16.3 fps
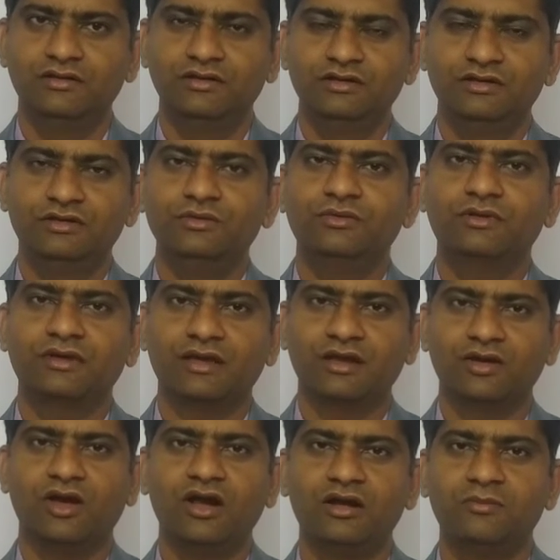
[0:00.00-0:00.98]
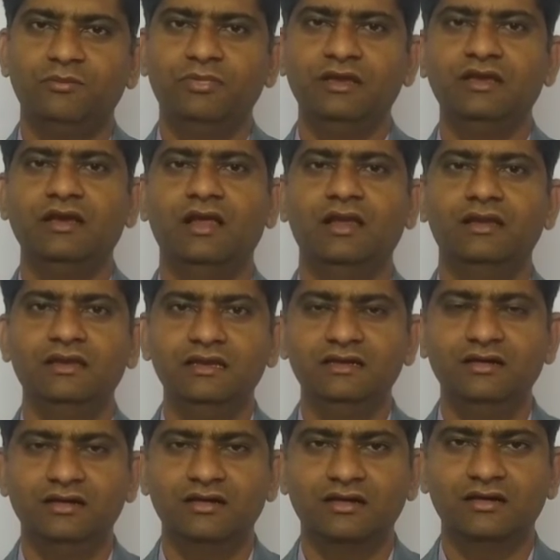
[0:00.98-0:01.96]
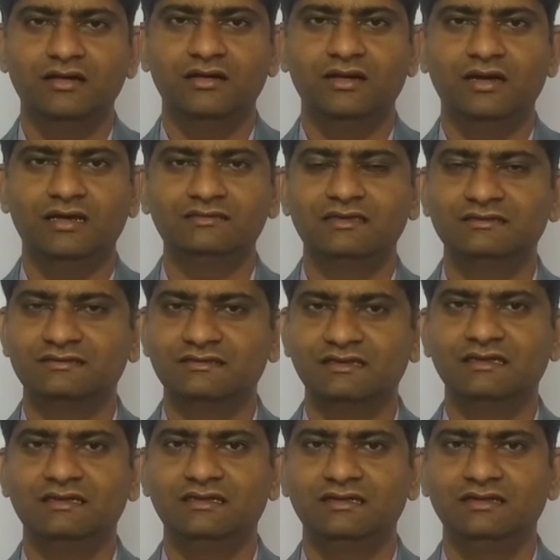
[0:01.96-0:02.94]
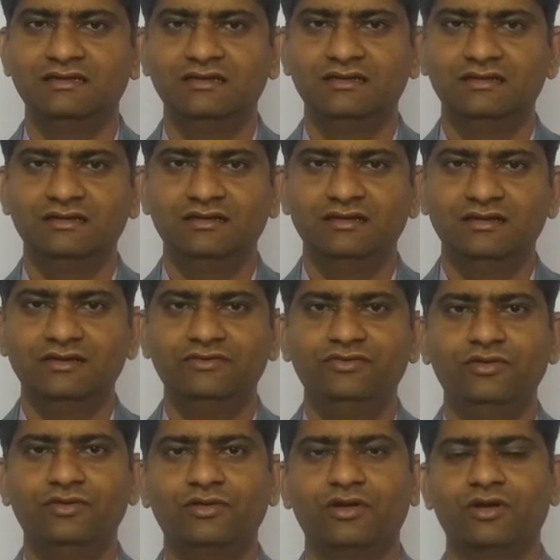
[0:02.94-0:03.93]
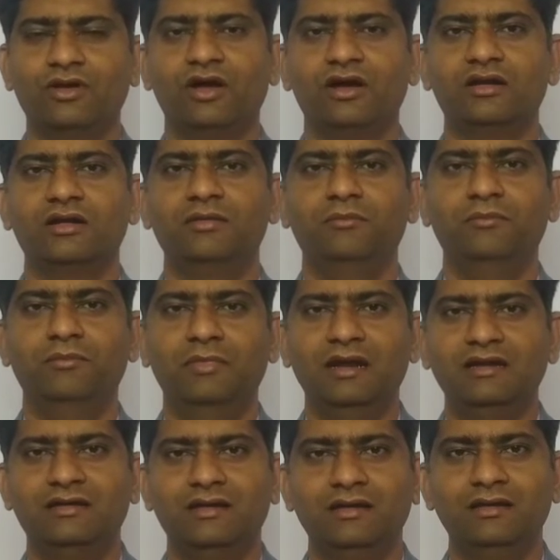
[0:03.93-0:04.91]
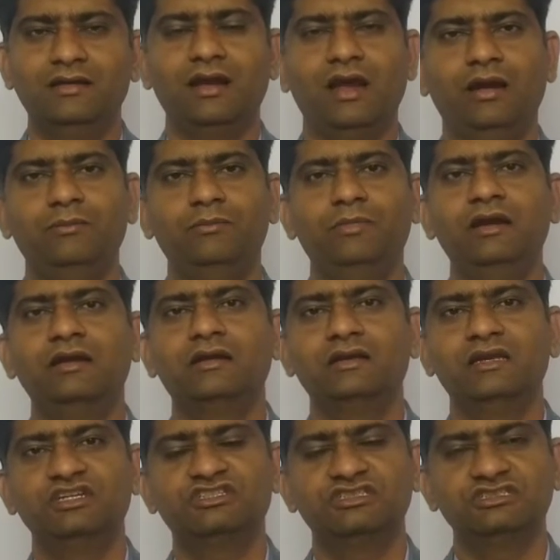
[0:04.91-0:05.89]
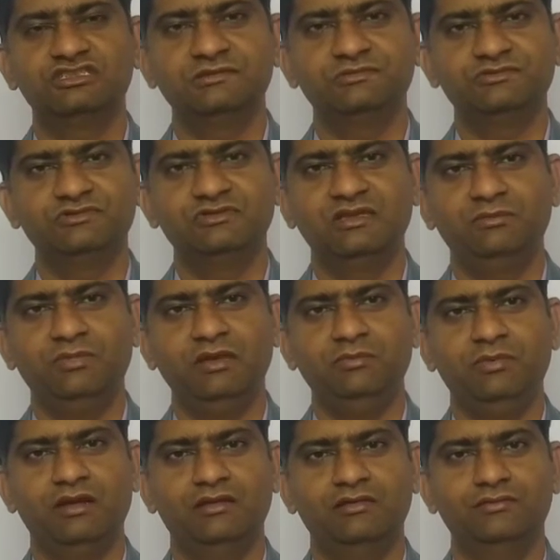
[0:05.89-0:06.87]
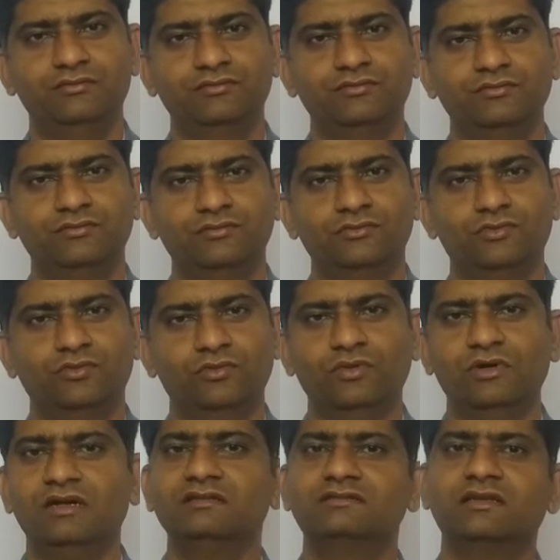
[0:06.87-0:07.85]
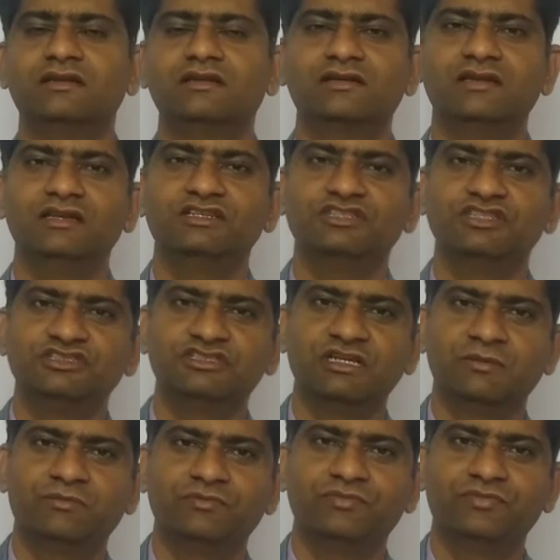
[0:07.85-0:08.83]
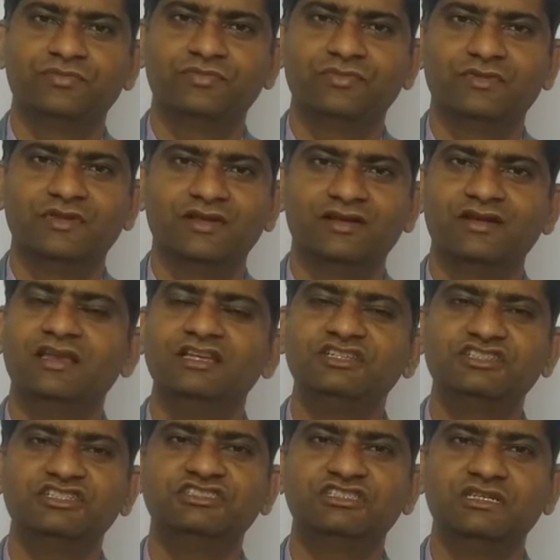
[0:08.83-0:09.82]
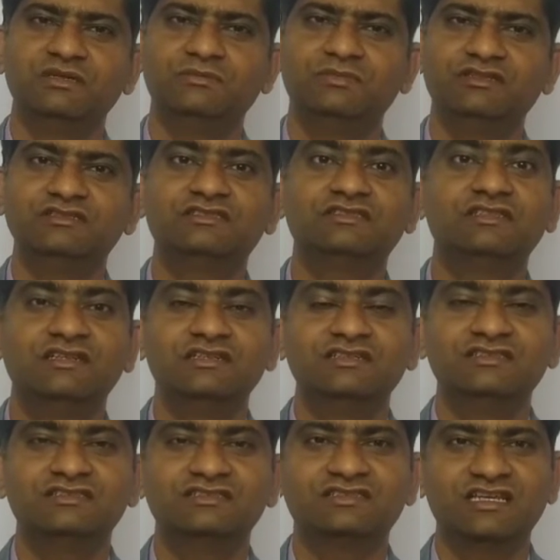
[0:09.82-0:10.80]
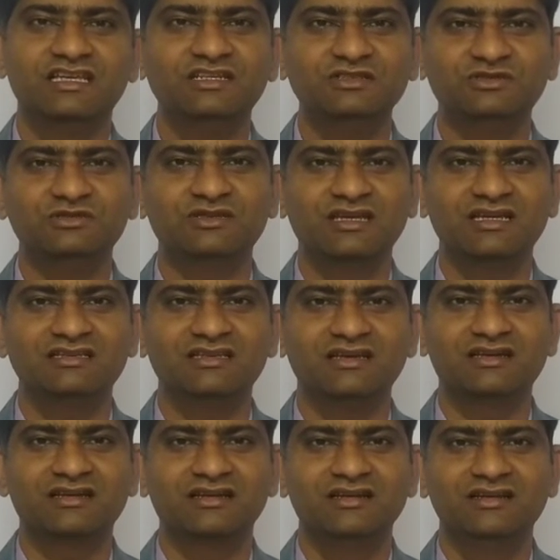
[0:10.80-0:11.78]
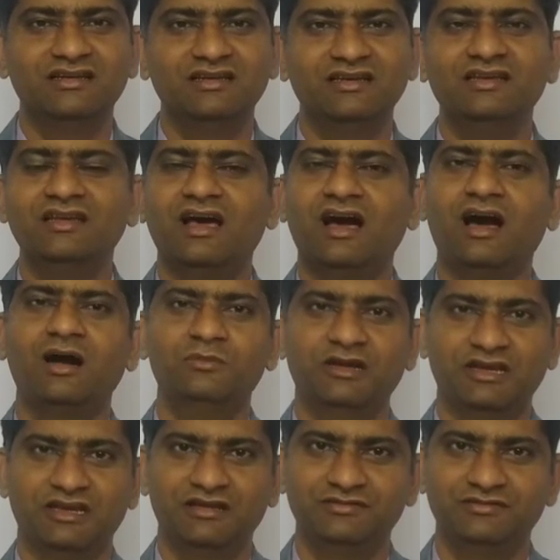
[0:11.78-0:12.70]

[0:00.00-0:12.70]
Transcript: You cannot be a leader, as I said, if you cannot maintain and build relationship with the people. What is the relationship? Relationship is staying together in harmony.